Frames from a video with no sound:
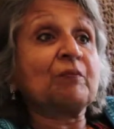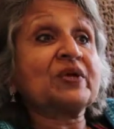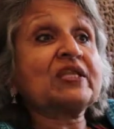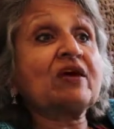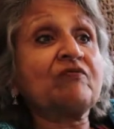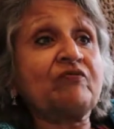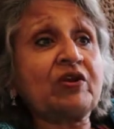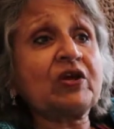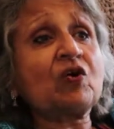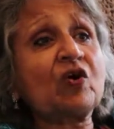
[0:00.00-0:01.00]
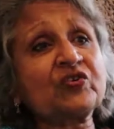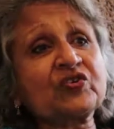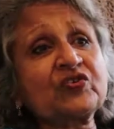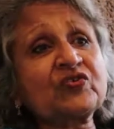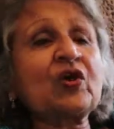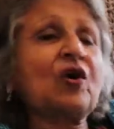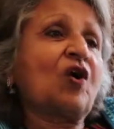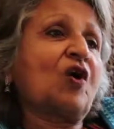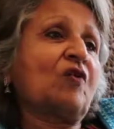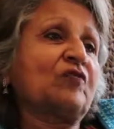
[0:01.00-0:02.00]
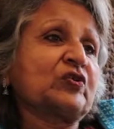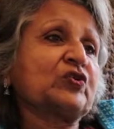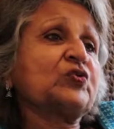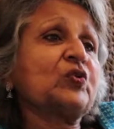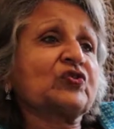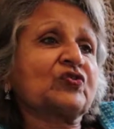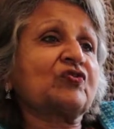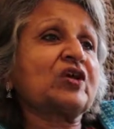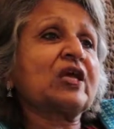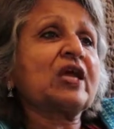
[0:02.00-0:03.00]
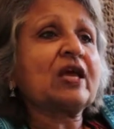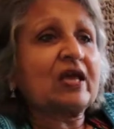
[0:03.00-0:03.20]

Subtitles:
But they're very conscious of a 2 or 3